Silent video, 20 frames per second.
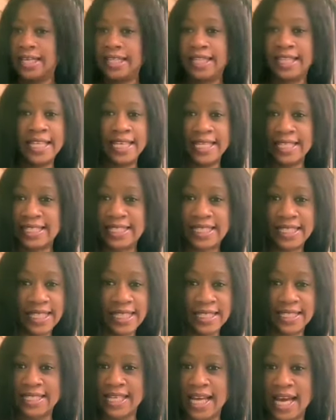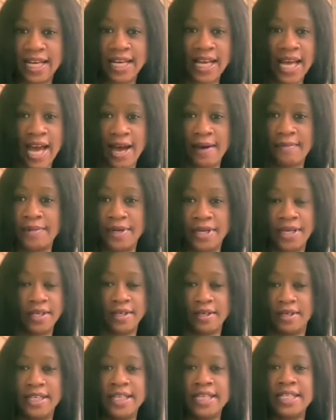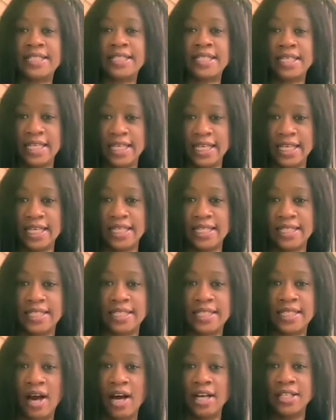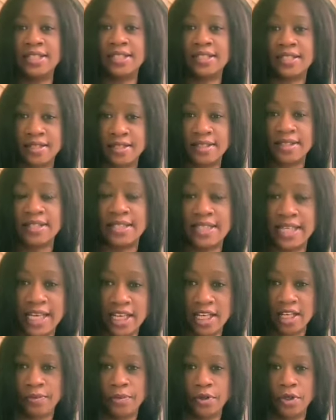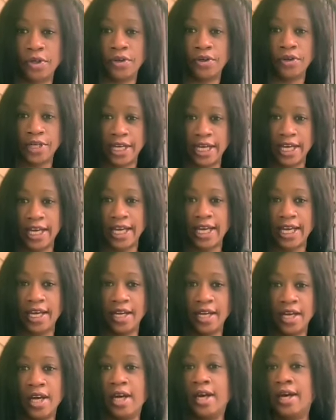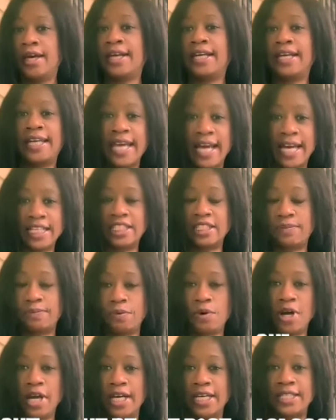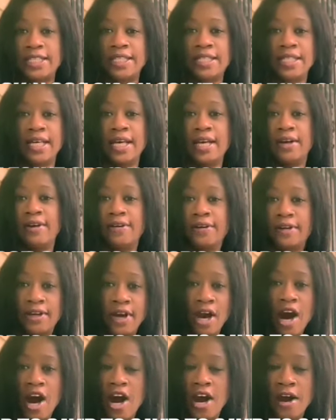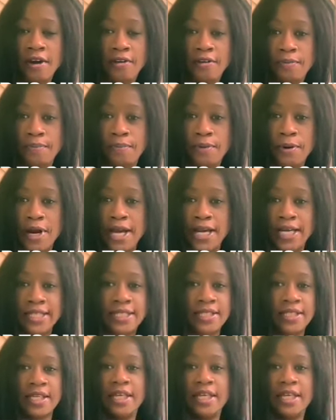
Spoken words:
This is not happening. This is unsustainable, okay? Gas price, car price,